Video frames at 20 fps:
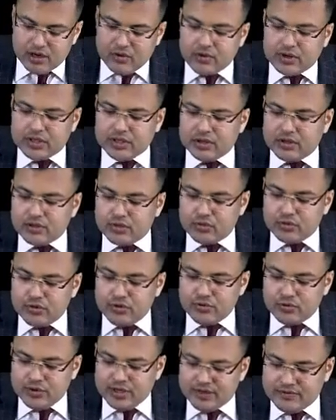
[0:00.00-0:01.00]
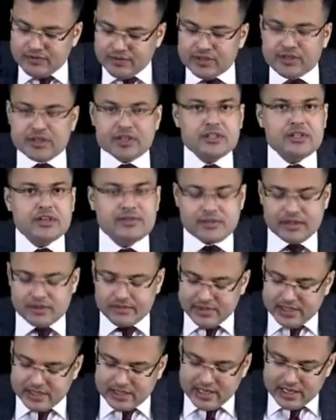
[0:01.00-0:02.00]
What are the two unique functions of
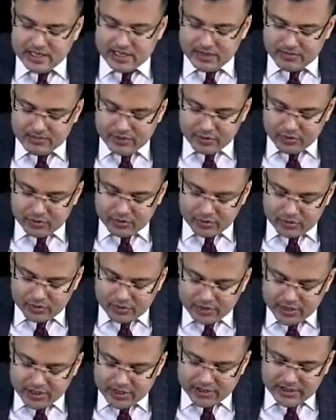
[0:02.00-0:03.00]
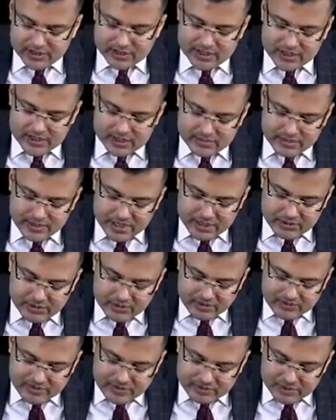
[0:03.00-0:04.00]
terminal ileum? You know that there is
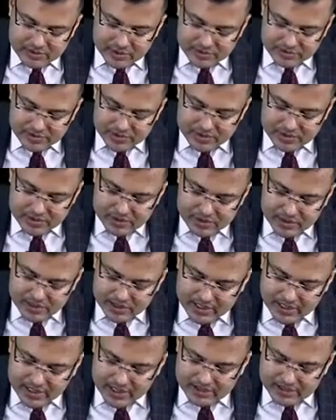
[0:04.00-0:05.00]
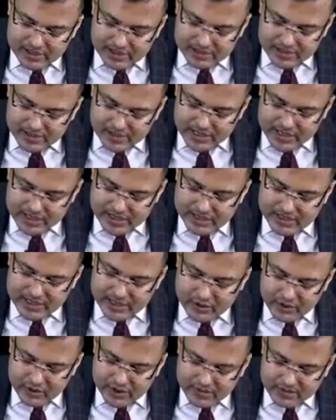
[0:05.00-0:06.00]
B12 absorption and there is
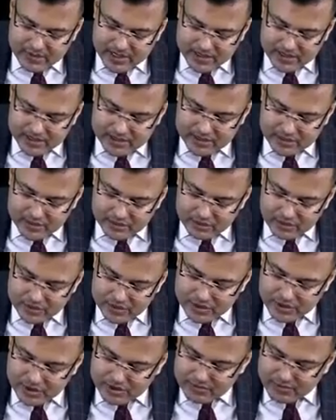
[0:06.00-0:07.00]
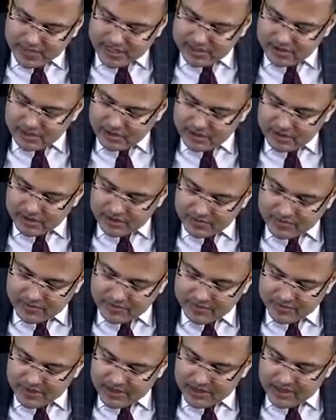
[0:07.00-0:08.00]
enterohepatic circulation of bile salt.
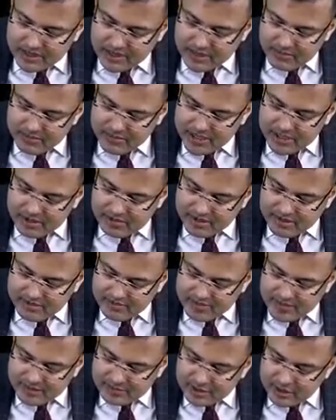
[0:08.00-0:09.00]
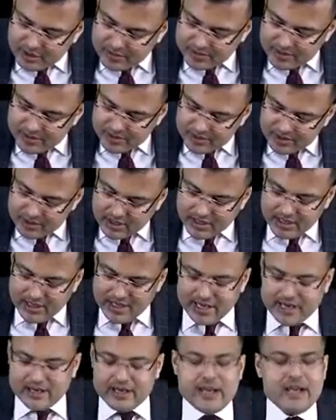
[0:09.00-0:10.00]
B12 absorption
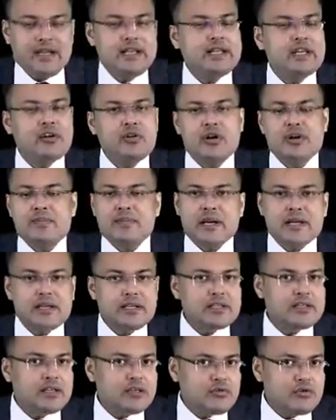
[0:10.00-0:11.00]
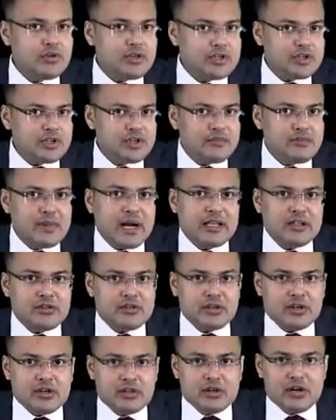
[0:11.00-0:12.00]
and enterohepatic circulation of bile
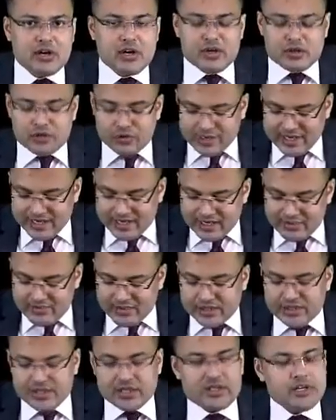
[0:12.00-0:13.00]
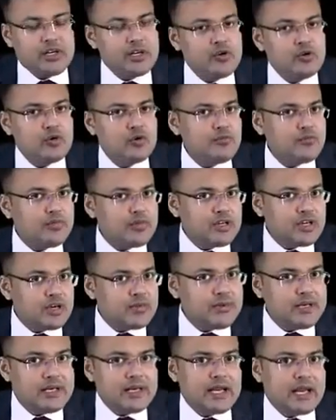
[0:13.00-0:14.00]
salt. So any patient in whom
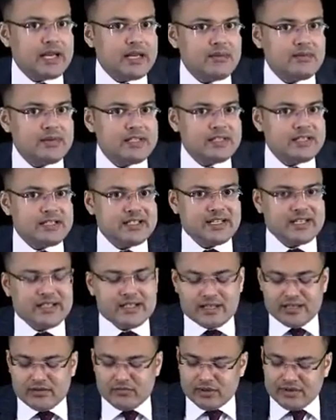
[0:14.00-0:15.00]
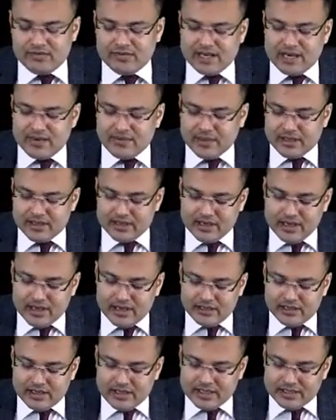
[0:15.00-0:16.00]
terminal ileum is resected, what will happen?
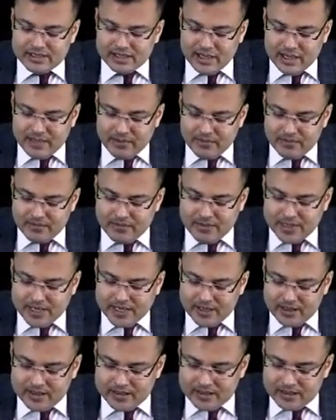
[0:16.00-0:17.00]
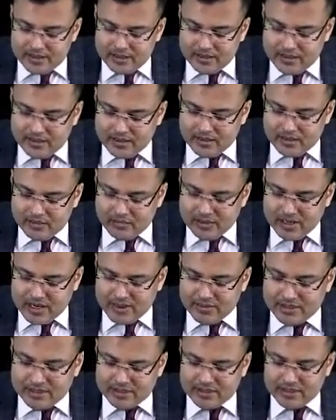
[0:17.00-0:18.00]
There is impaired, what
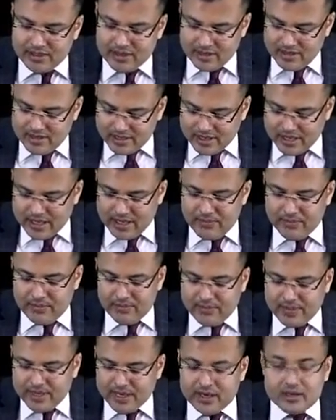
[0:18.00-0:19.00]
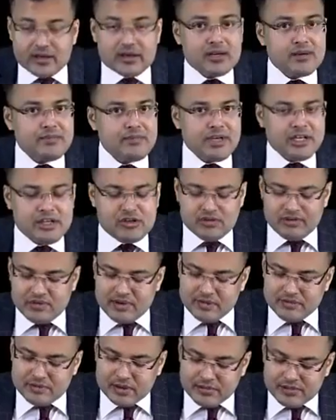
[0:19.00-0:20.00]
happens? Impaired B12
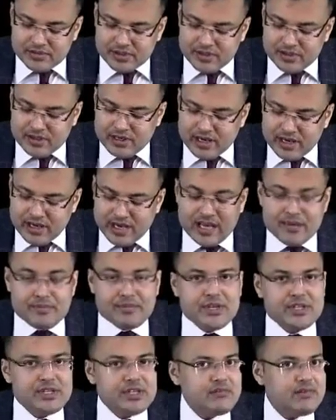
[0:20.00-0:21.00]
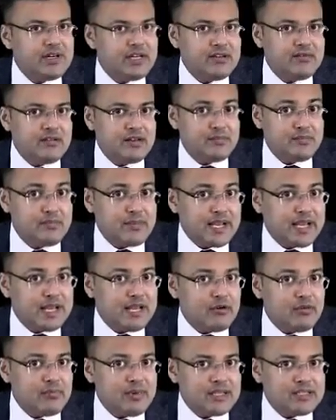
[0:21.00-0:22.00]
absorption and patient will develop
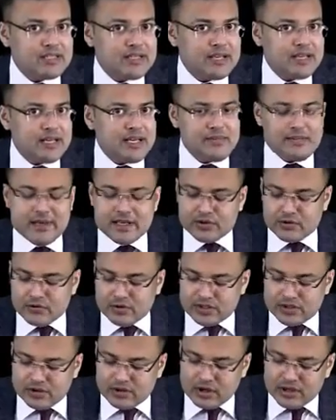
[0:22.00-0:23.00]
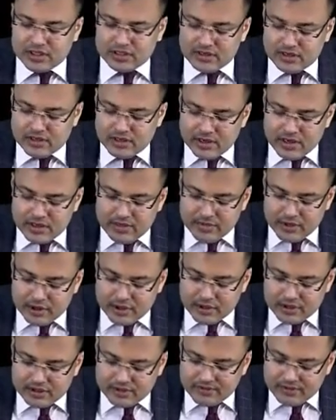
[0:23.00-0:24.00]
megaloblastic anemia. So what's the cause?
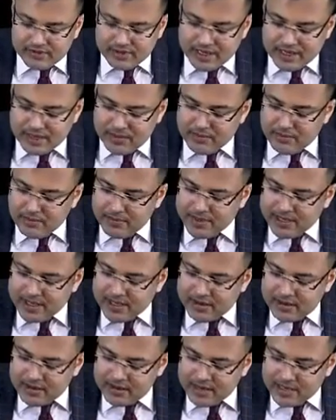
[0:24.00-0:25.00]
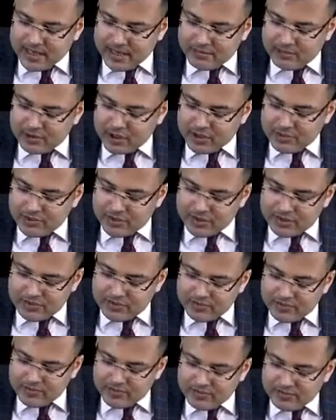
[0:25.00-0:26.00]
Because of impaired absorption.